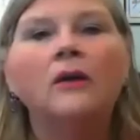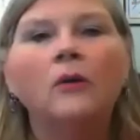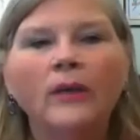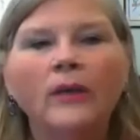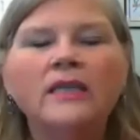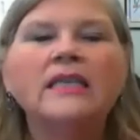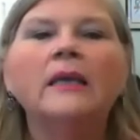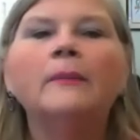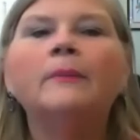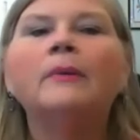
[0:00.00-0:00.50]
We
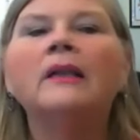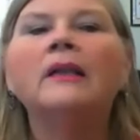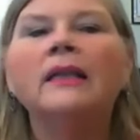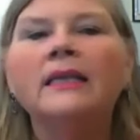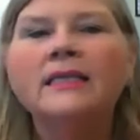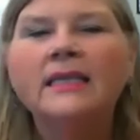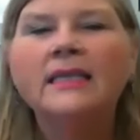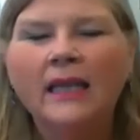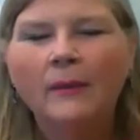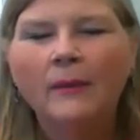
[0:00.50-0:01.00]
typically
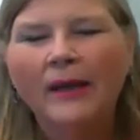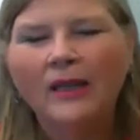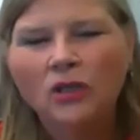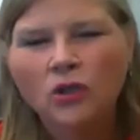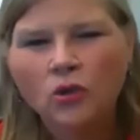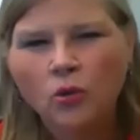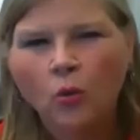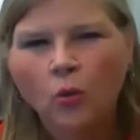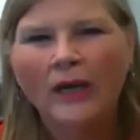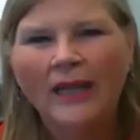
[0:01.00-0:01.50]
see
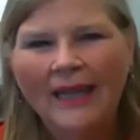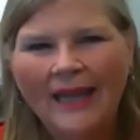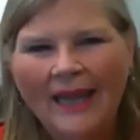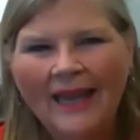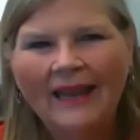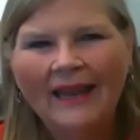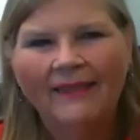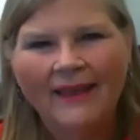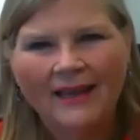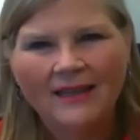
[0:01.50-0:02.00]
about
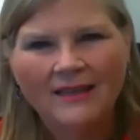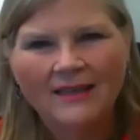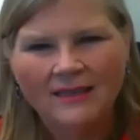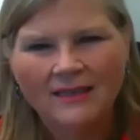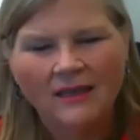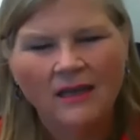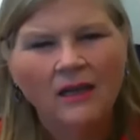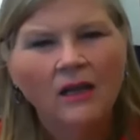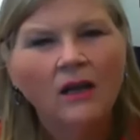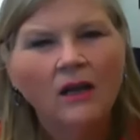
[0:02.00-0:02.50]

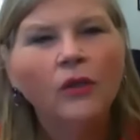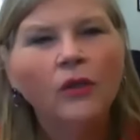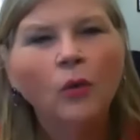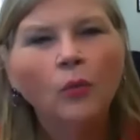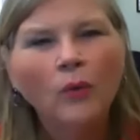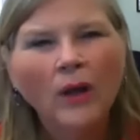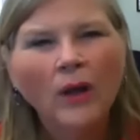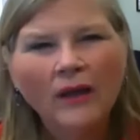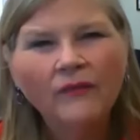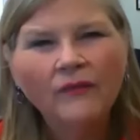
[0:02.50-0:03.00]
28,000. They're
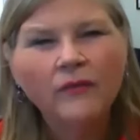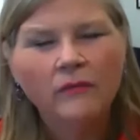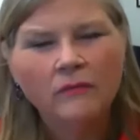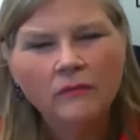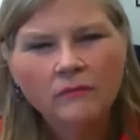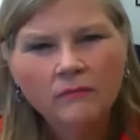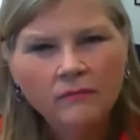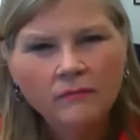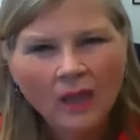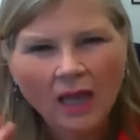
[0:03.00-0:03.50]
rough
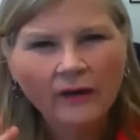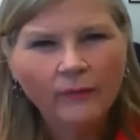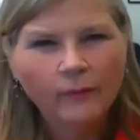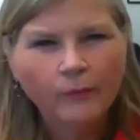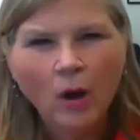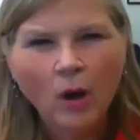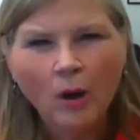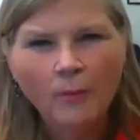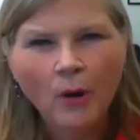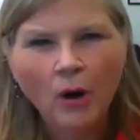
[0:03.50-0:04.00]
kind of
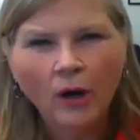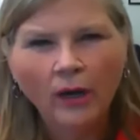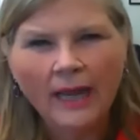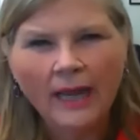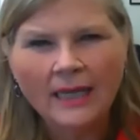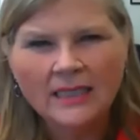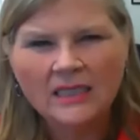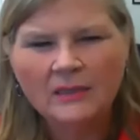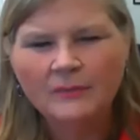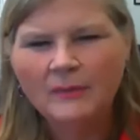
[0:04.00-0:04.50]
ballpark
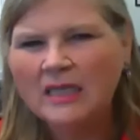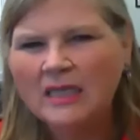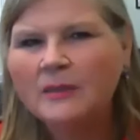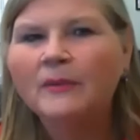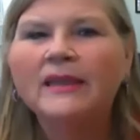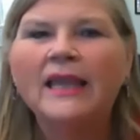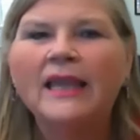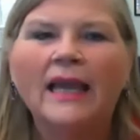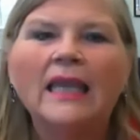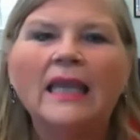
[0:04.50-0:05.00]
estimates,
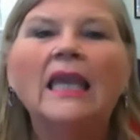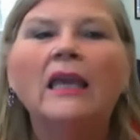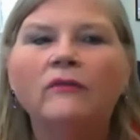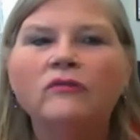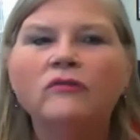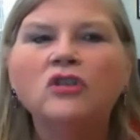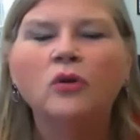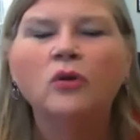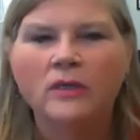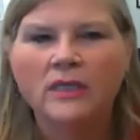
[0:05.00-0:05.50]
but that
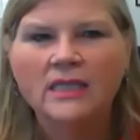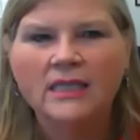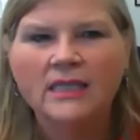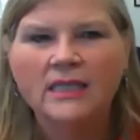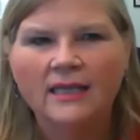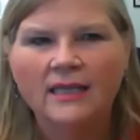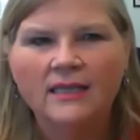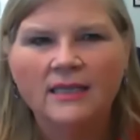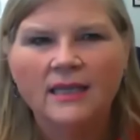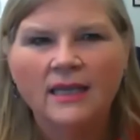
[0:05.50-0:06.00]
gives you a
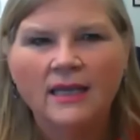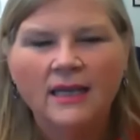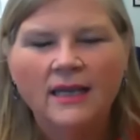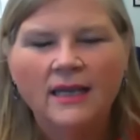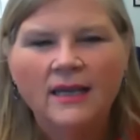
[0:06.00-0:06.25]
sense.